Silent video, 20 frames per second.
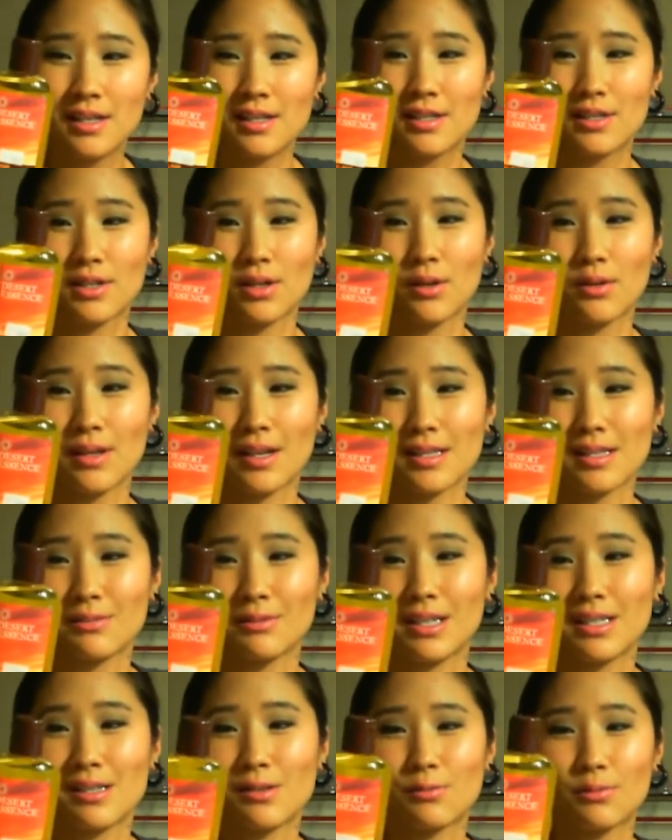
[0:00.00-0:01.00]
So that's
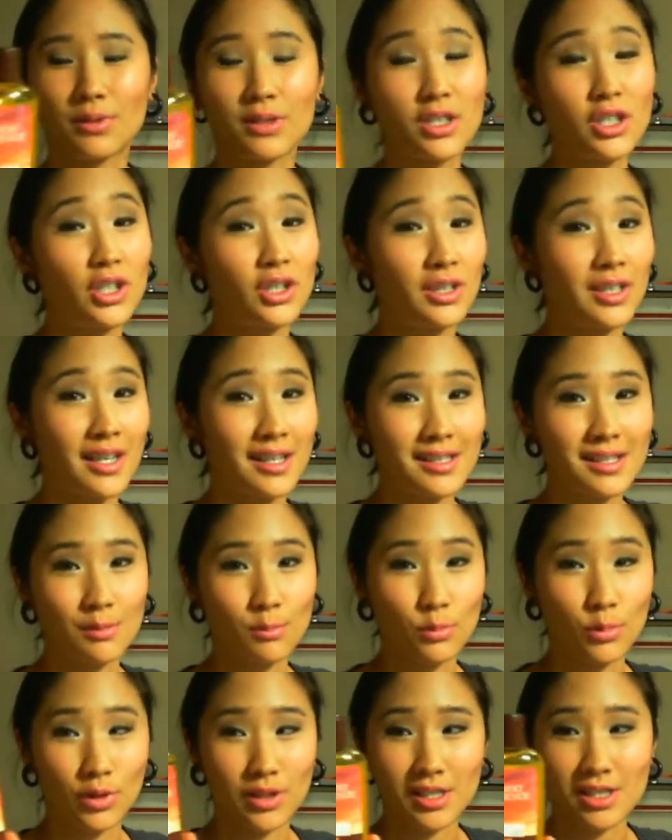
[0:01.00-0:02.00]
why it's really good as a
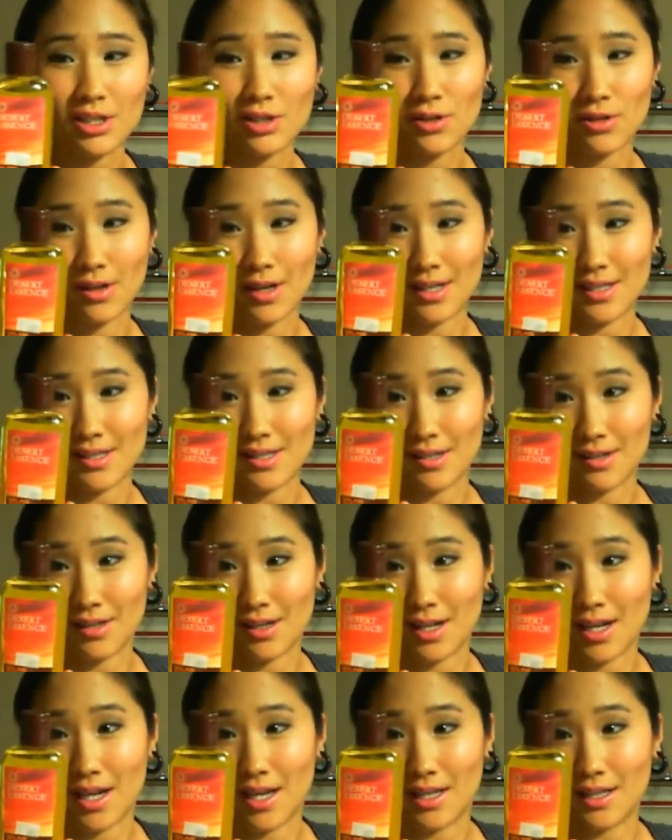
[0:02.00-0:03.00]

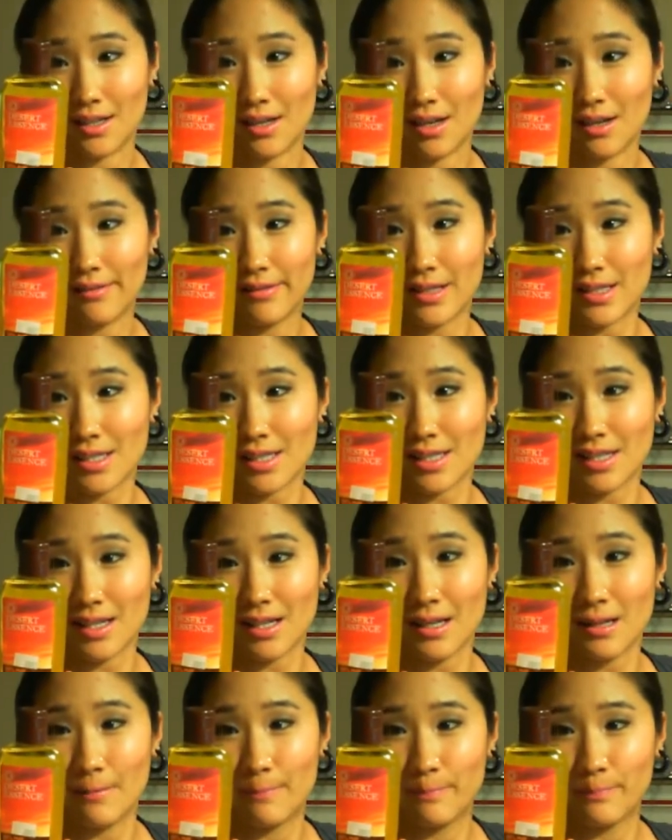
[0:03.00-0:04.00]
moisturizer. And
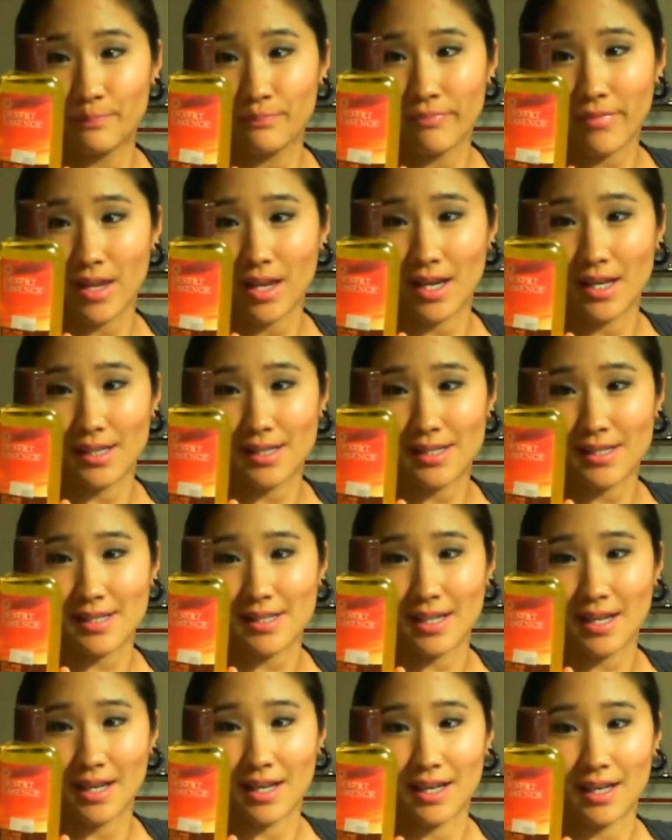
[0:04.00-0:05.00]
obviously
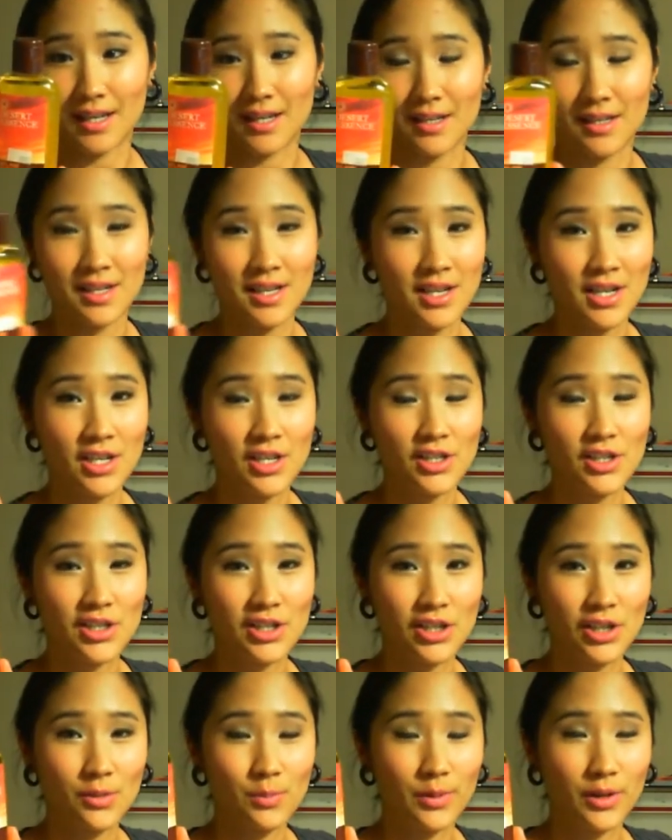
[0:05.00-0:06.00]
it's
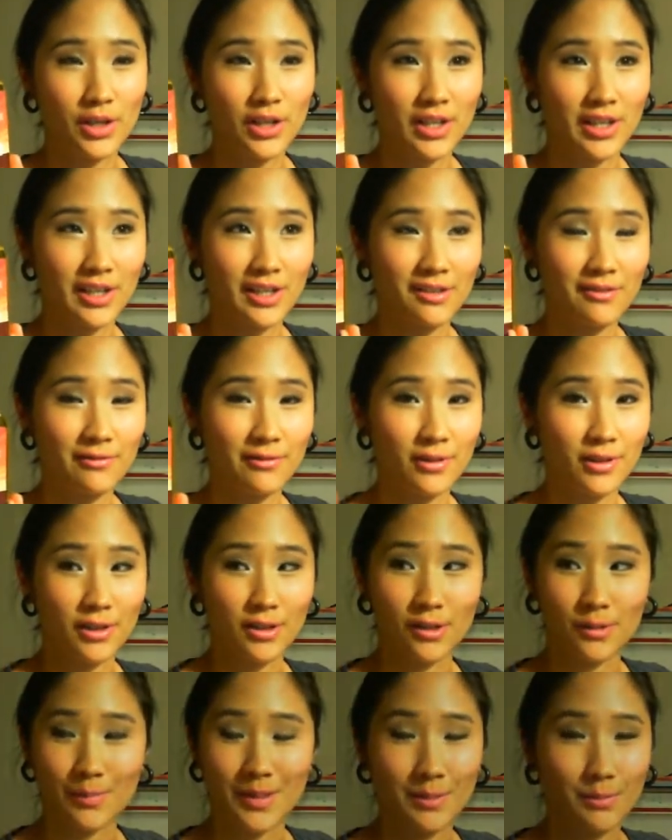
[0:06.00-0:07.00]
super good
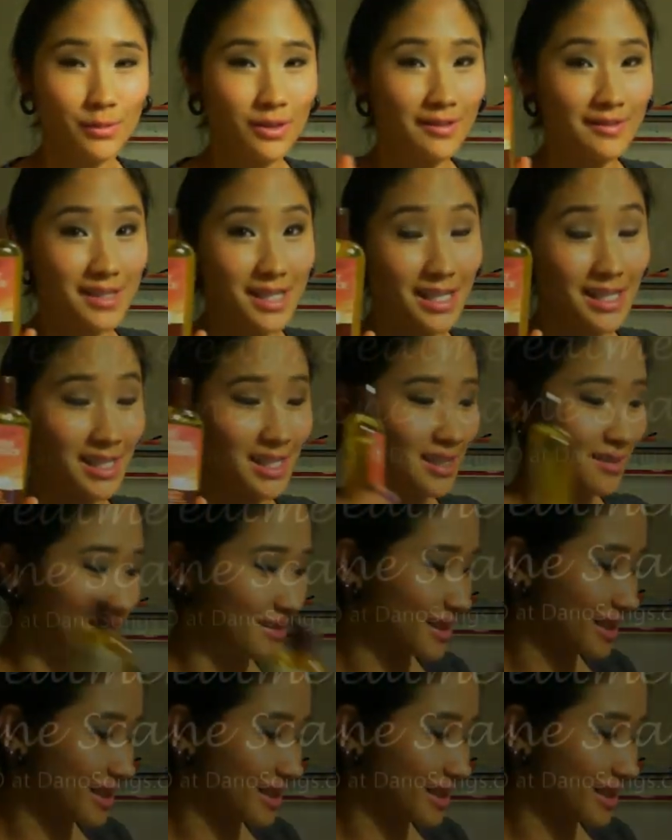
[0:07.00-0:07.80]
for people who have sensitive